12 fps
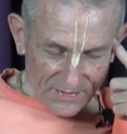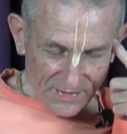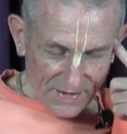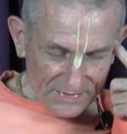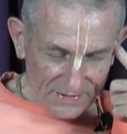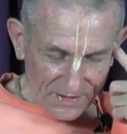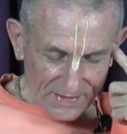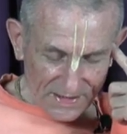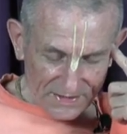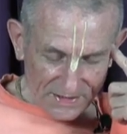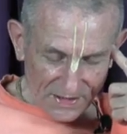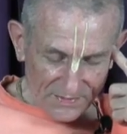We have so many
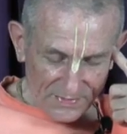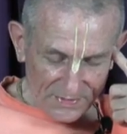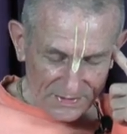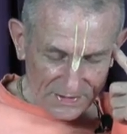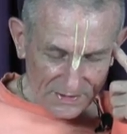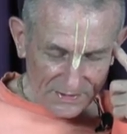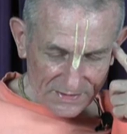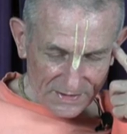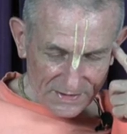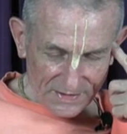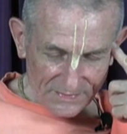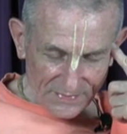examples, so
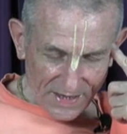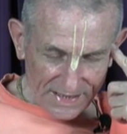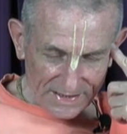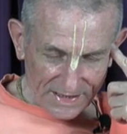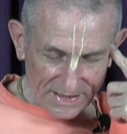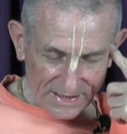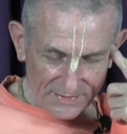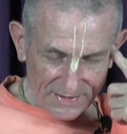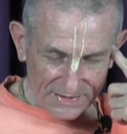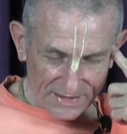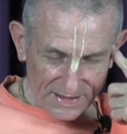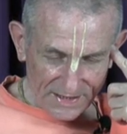practically
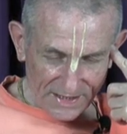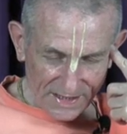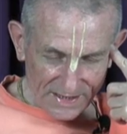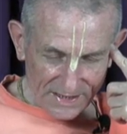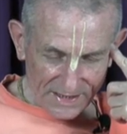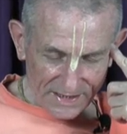we see that